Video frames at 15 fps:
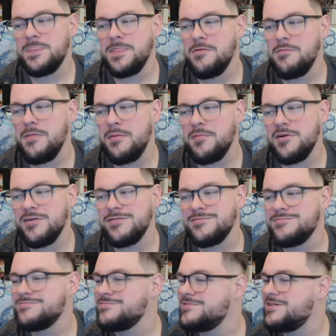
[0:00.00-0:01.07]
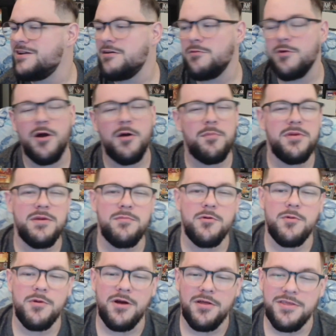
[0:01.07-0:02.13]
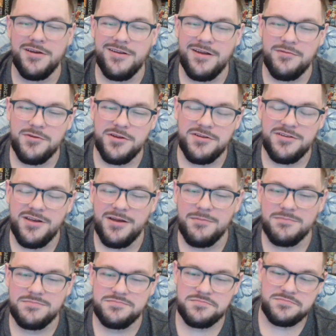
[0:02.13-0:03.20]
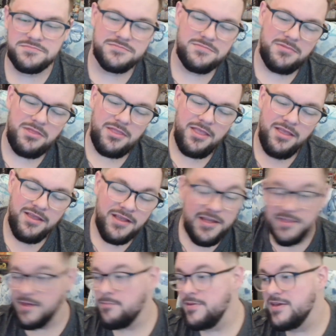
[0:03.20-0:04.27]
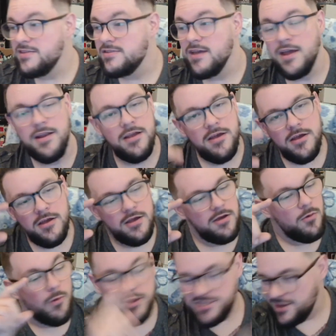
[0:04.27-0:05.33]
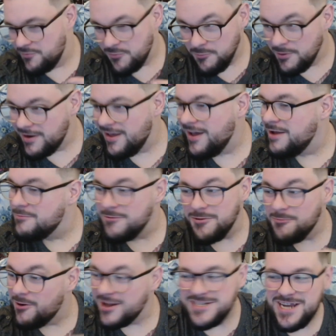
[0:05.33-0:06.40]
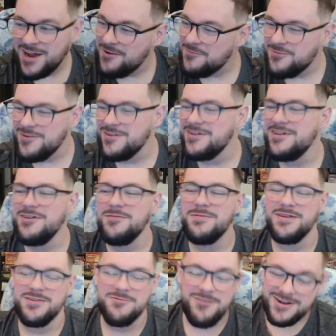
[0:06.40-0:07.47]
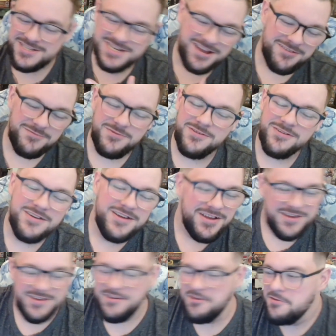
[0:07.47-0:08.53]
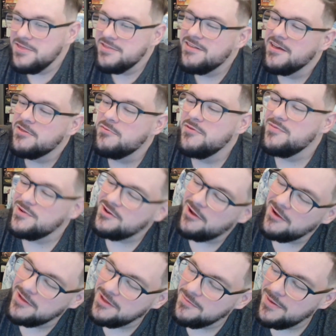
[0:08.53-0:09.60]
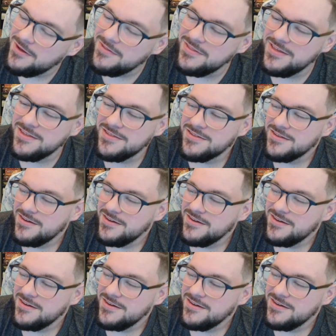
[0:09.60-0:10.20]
Remember, you know, we're all people, we're all there to have a good time. That being said, watch out for Red Hybrid. Watch out for Anubis. Watch out for, you know, these decks we've been talking about in these